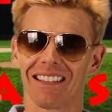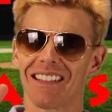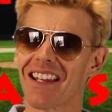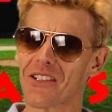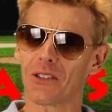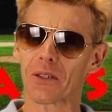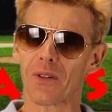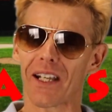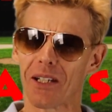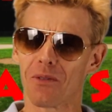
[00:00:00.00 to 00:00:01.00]
You guys don't look
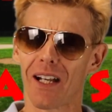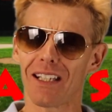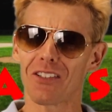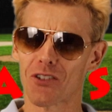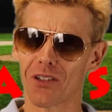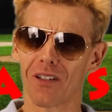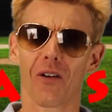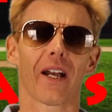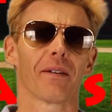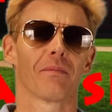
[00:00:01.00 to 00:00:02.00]
ready. You ready? You sure?
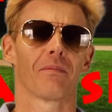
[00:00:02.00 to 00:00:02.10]
Okay.